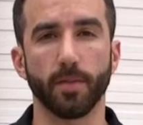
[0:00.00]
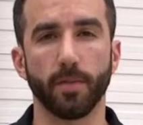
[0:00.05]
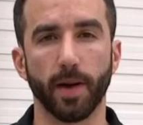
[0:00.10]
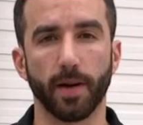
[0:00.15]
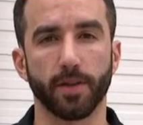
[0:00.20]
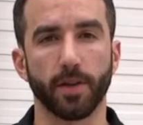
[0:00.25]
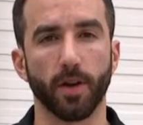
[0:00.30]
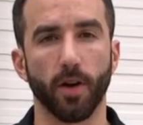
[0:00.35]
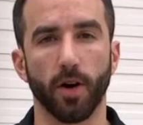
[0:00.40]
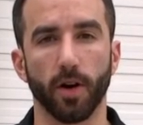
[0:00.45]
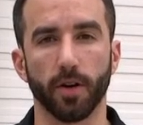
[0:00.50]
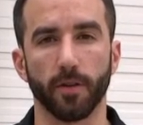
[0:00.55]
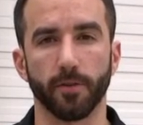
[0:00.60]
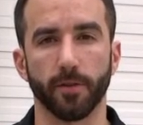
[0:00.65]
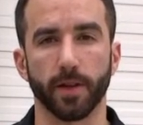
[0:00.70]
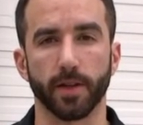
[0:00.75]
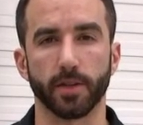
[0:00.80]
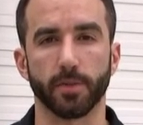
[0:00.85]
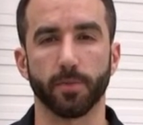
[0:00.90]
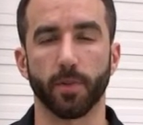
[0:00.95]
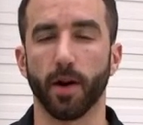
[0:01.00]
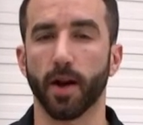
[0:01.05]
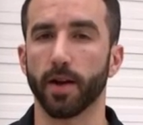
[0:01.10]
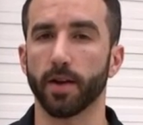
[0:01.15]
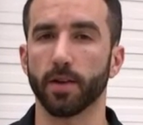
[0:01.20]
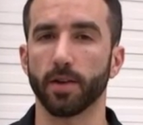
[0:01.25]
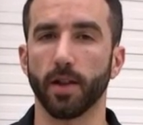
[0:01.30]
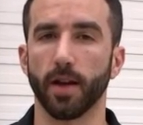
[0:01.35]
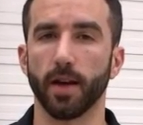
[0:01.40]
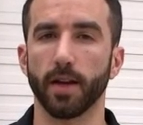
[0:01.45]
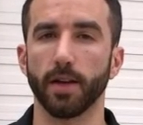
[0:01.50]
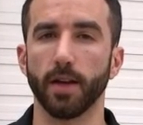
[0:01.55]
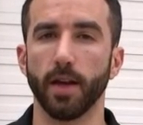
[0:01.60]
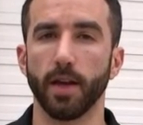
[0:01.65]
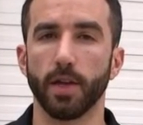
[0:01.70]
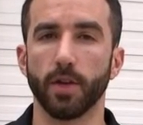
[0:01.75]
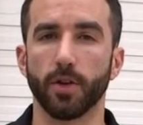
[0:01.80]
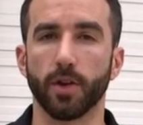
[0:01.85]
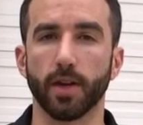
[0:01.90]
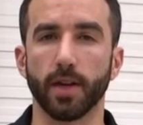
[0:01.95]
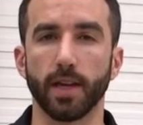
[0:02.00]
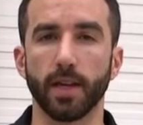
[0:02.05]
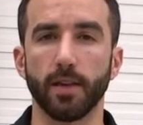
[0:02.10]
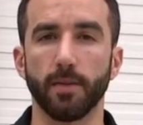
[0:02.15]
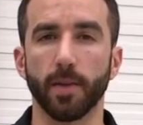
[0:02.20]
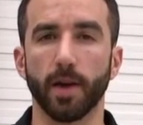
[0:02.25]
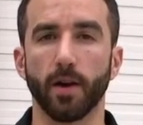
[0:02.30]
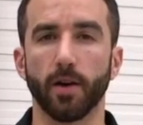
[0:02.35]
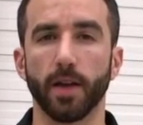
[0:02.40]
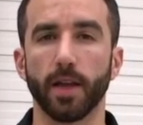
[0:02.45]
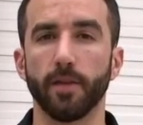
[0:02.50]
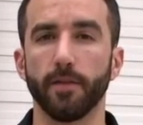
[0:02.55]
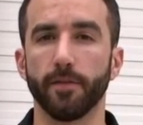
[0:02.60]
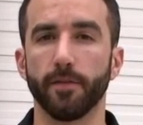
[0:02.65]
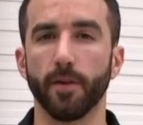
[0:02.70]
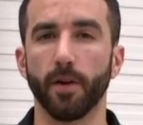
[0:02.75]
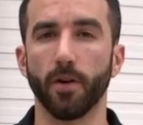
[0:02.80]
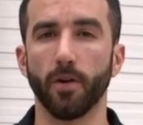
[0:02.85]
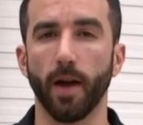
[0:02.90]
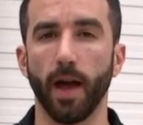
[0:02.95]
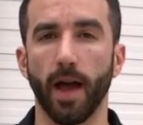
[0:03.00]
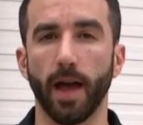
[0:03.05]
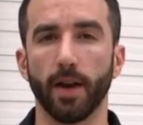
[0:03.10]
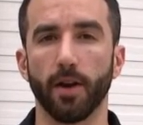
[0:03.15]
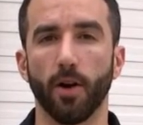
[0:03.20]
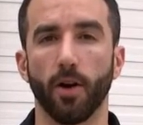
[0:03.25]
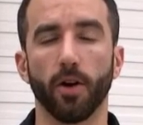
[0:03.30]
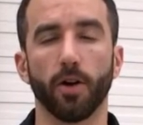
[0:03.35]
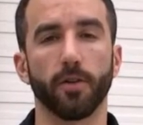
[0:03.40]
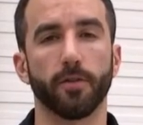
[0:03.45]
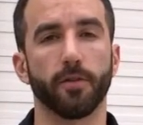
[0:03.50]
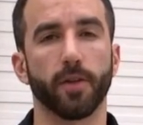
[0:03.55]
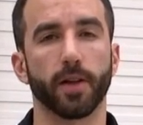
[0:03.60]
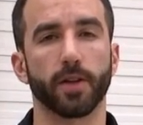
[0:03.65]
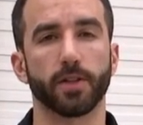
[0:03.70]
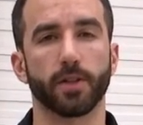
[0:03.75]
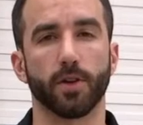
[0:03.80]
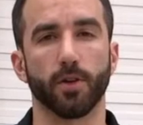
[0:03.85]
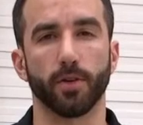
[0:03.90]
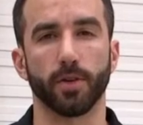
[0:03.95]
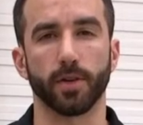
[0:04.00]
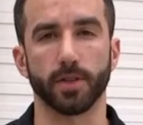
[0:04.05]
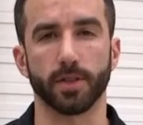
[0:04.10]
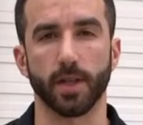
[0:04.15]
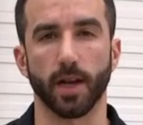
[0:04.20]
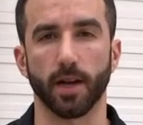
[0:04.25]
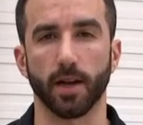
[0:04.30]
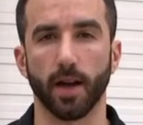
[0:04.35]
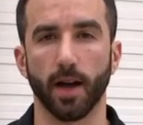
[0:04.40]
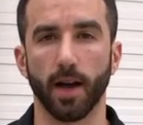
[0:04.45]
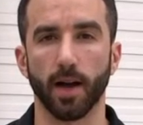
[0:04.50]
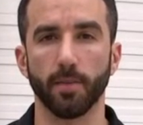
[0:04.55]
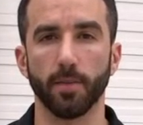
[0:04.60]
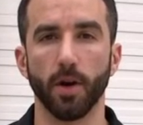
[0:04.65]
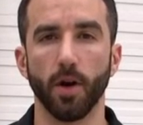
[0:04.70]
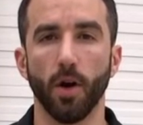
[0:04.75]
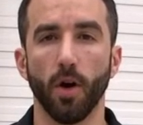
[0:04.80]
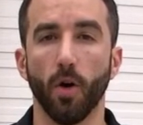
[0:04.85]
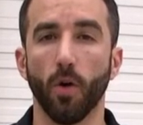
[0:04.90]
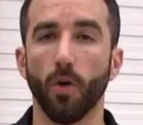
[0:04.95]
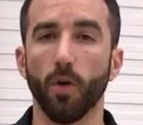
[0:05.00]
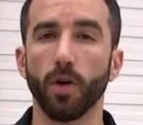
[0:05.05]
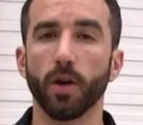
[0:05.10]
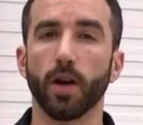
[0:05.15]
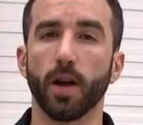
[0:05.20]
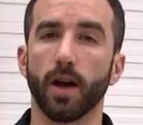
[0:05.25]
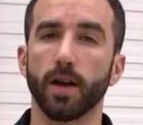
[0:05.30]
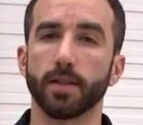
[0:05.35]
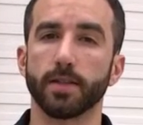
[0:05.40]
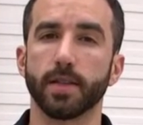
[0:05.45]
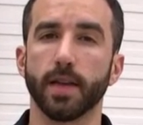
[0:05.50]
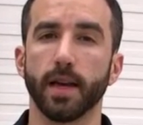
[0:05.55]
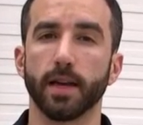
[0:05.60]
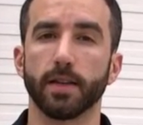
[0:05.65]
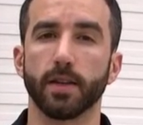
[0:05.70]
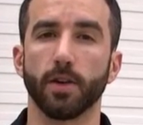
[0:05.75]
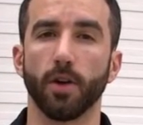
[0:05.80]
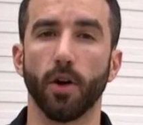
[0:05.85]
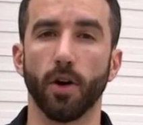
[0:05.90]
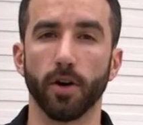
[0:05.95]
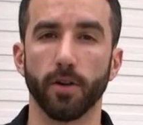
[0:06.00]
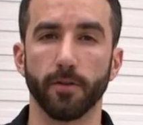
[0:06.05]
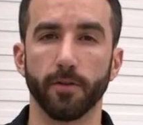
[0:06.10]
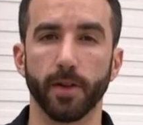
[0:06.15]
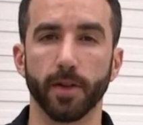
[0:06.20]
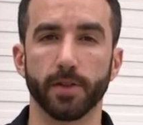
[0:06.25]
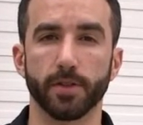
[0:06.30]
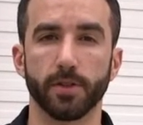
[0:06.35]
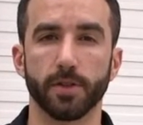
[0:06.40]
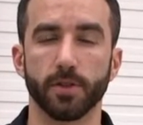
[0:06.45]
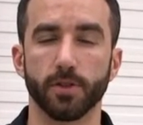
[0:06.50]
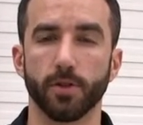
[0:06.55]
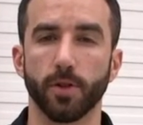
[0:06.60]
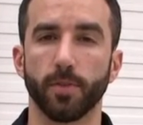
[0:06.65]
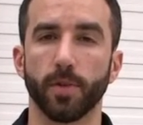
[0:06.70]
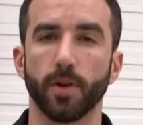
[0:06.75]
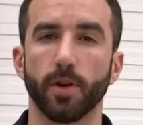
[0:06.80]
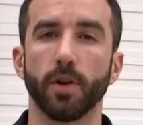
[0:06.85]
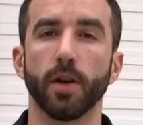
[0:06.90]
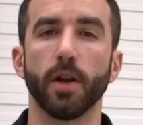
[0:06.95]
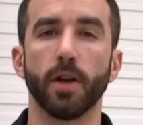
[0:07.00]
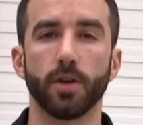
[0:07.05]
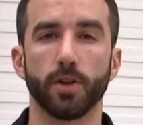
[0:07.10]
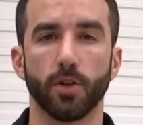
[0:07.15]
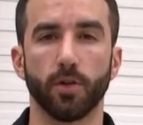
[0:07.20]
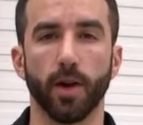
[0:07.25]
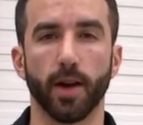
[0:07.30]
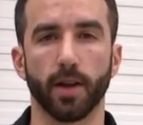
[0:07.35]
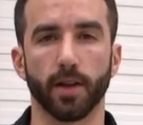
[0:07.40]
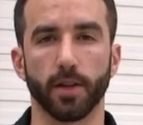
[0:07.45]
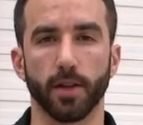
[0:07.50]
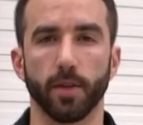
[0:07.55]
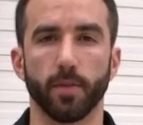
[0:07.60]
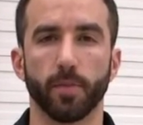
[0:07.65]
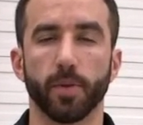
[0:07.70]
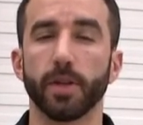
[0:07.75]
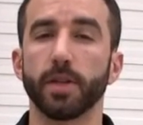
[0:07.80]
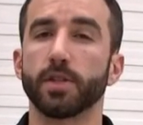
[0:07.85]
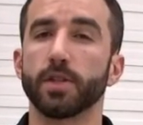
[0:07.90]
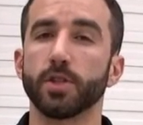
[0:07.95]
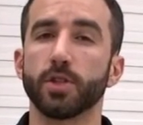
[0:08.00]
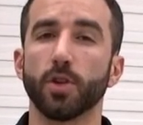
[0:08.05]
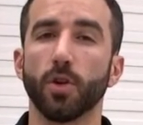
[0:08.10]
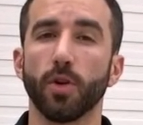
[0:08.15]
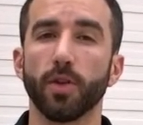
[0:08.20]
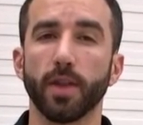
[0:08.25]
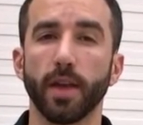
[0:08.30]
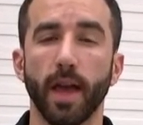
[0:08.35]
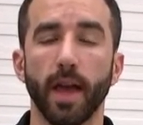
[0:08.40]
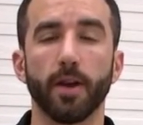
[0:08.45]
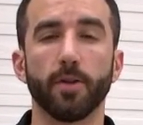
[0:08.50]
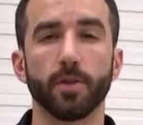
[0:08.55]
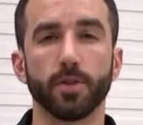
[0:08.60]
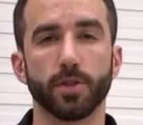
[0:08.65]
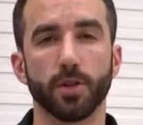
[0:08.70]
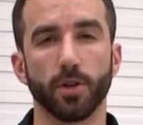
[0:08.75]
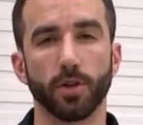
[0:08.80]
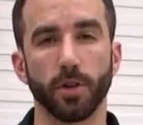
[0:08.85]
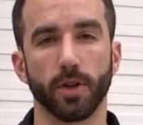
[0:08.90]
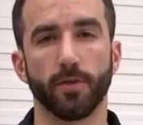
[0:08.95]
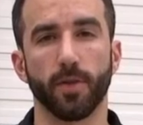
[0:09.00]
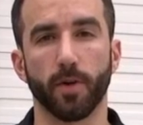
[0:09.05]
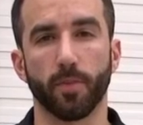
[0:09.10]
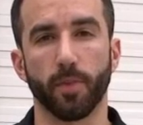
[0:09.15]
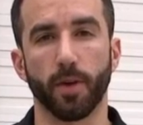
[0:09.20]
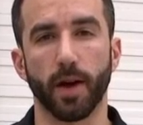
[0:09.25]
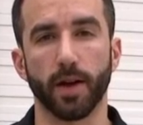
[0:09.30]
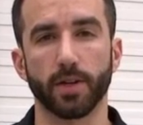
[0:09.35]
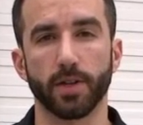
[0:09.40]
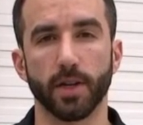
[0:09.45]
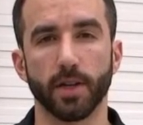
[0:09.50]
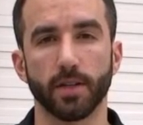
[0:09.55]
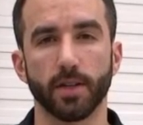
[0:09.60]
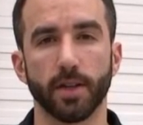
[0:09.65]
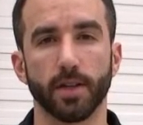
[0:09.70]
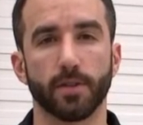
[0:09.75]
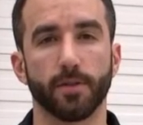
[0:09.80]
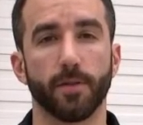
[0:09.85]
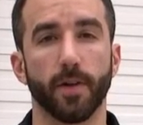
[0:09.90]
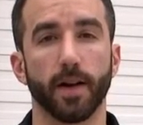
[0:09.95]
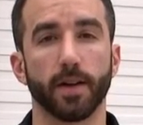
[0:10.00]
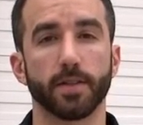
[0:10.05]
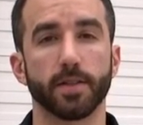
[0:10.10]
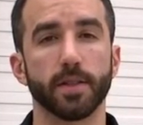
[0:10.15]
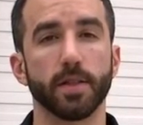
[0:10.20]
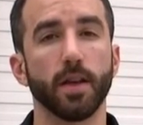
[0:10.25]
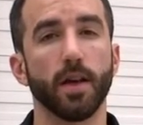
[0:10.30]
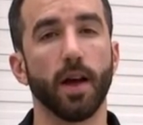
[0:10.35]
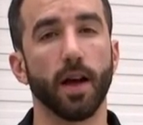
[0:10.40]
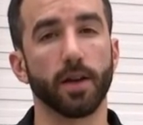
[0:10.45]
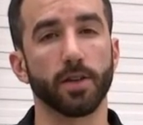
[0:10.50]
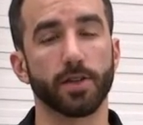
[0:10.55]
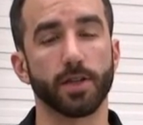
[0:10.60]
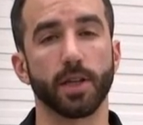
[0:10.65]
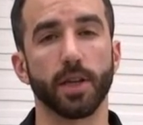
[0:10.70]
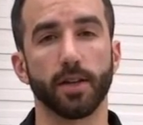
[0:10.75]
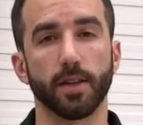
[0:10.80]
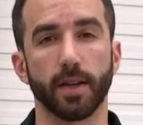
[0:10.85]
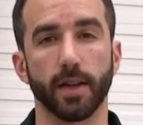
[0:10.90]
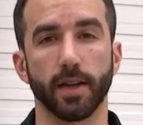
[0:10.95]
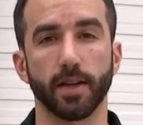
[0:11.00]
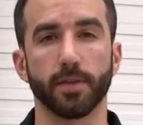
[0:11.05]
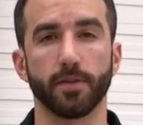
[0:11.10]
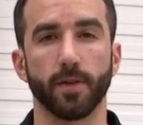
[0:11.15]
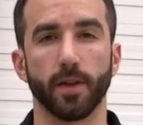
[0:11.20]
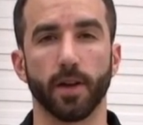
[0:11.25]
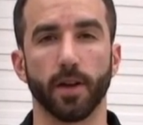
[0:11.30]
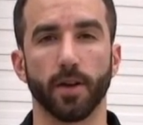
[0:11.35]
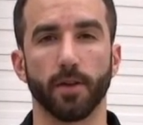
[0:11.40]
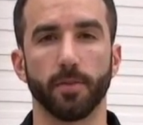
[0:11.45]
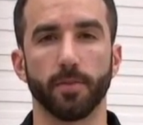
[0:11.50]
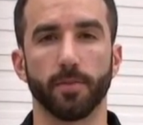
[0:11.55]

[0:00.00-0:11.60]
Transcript: about the Autoflex product line, you can email info@autoflexcoatings.com or contact an Autoflex distributor directly. Please enjoy the end result of our project. It's Fonzie. I'll see you on the next video.